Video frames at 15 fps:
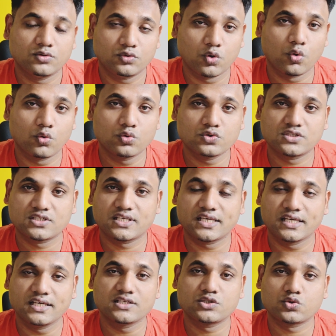those
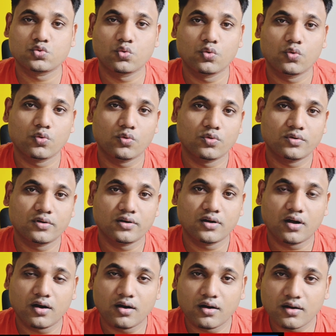keys to
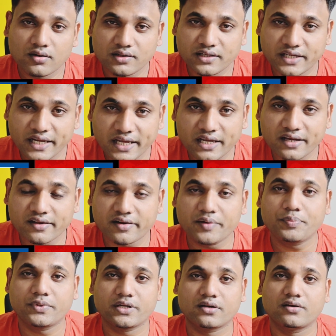
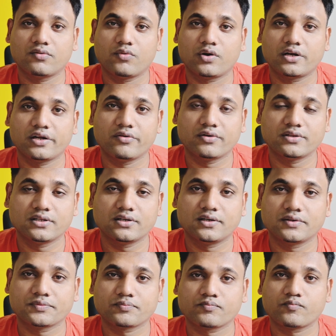decrypt whatever
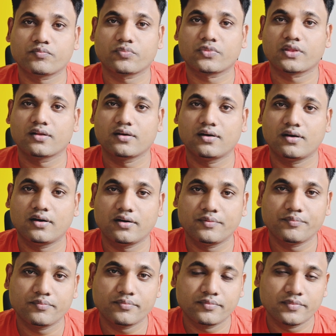
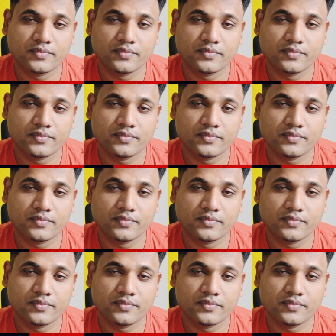the